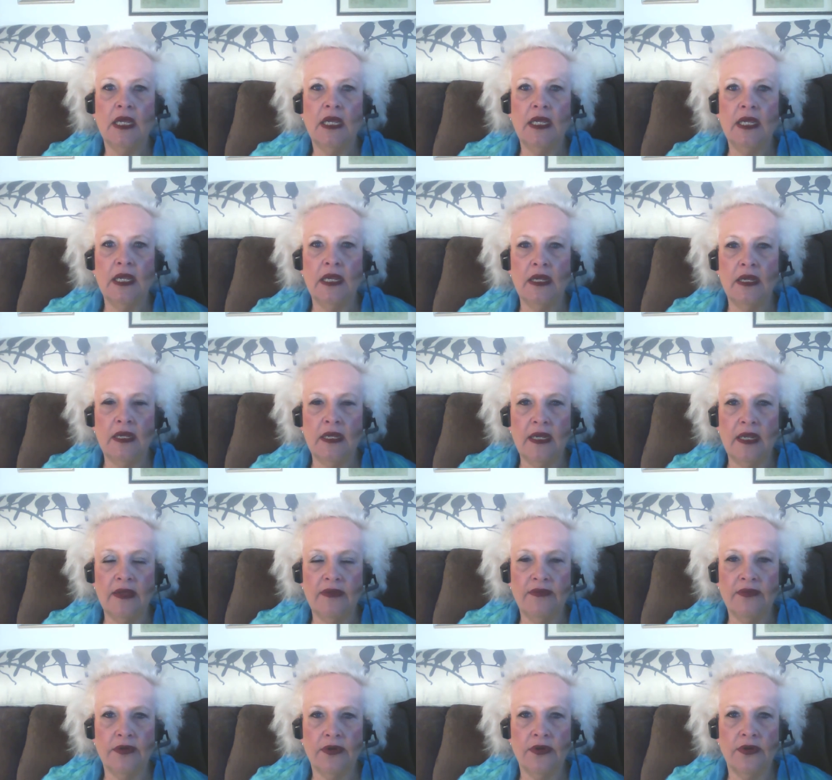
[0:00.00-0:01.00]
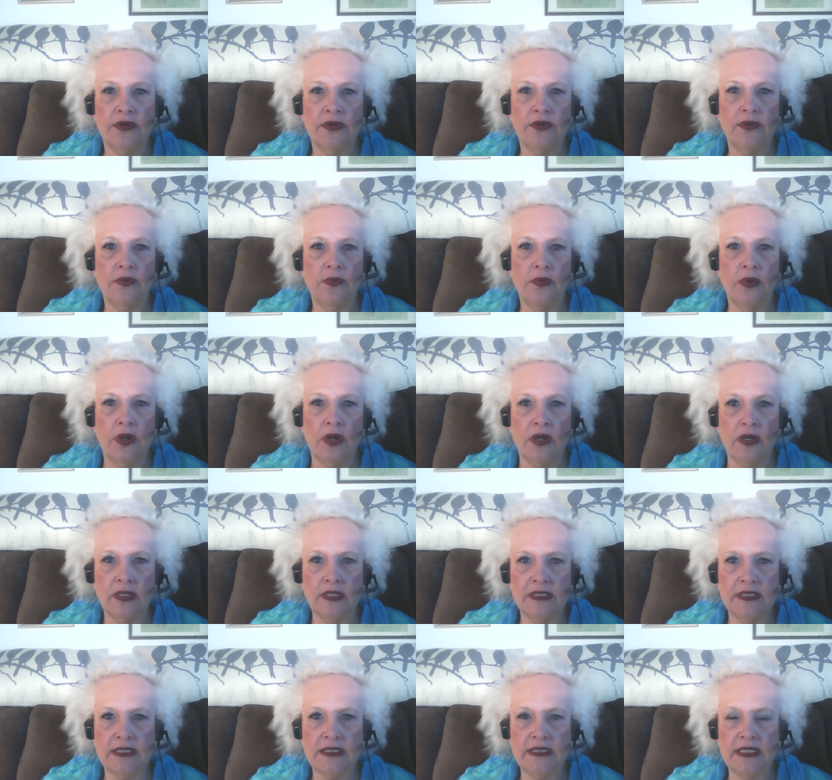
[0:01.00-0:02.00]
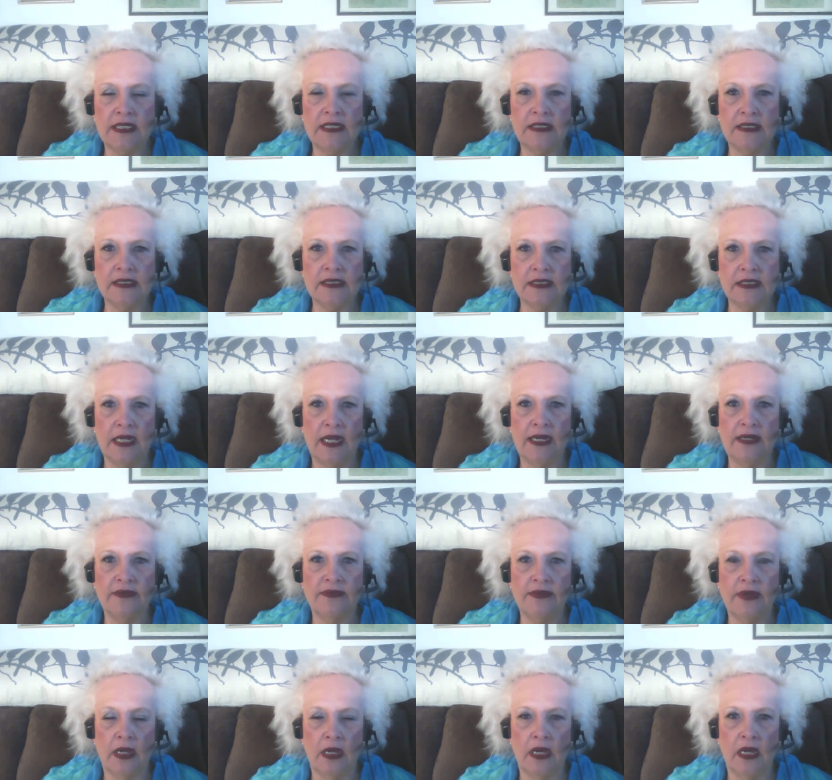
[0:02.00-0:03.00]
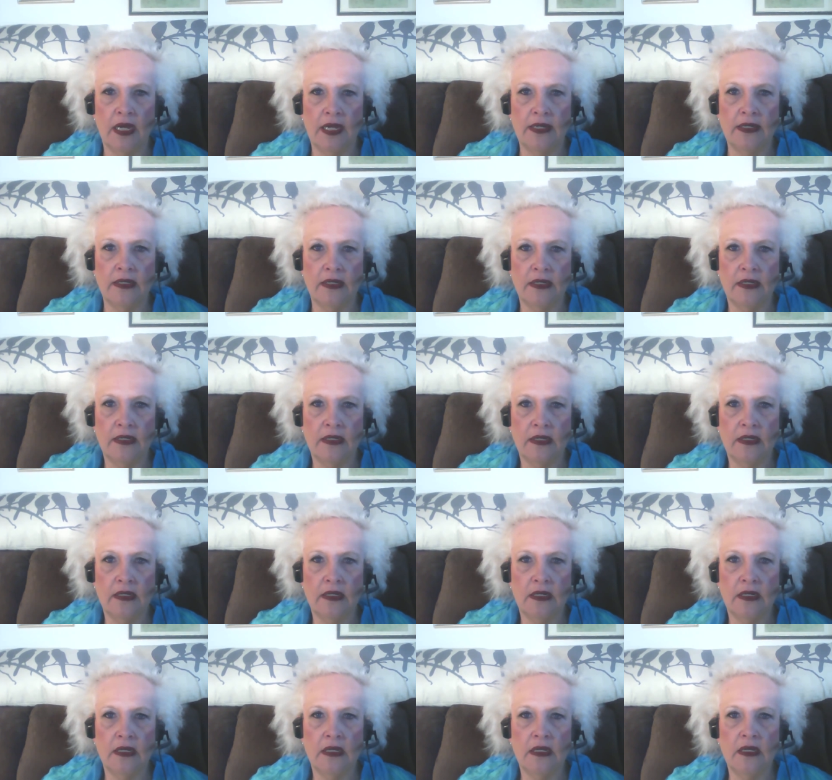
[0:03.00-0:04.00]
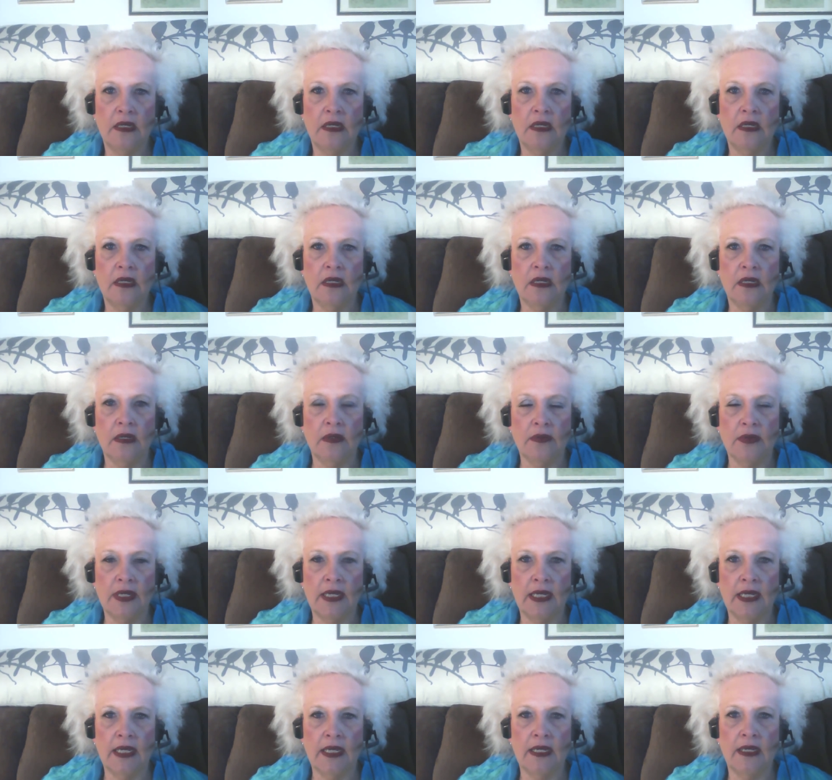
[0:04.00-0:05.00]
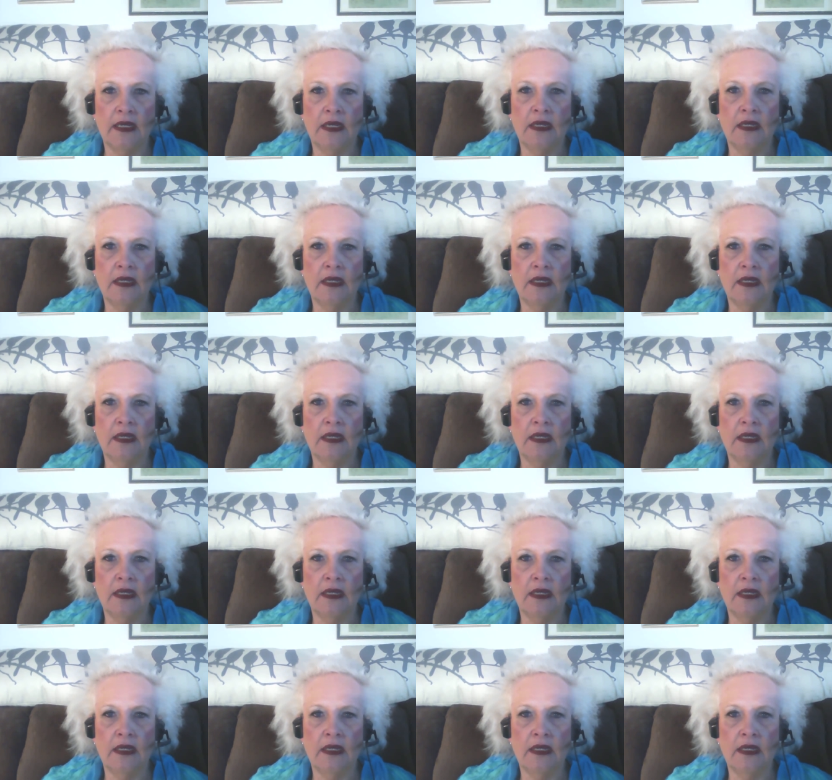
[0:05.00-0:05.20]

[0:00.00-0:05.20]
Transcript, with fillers: it never works in the sight of God. Okay,